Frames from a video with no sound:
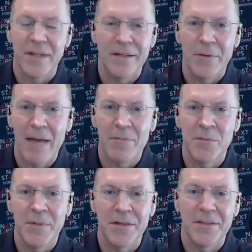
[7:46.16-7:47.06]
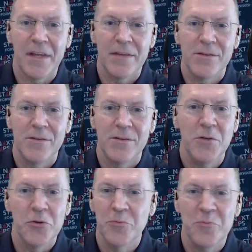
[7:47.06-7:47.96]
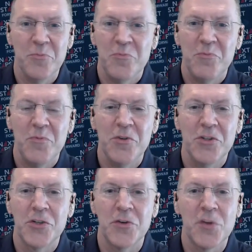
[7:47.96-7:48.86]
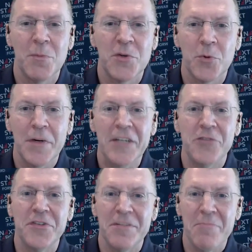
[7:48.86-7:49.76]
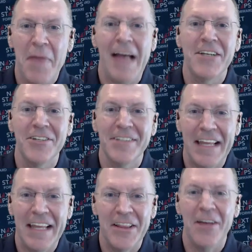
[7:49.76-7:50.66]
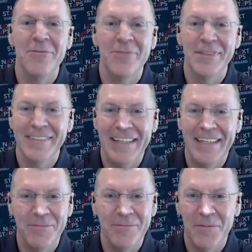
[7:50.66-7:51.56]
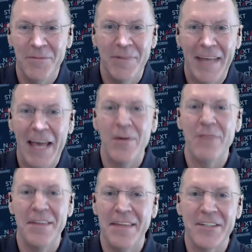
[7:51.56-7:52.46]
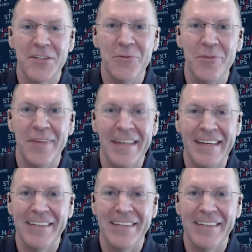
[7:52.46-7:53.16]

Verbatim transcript: to see what happens because you're, you just showed so much more interest and passion and, and love and, and can't wait for the next new thing.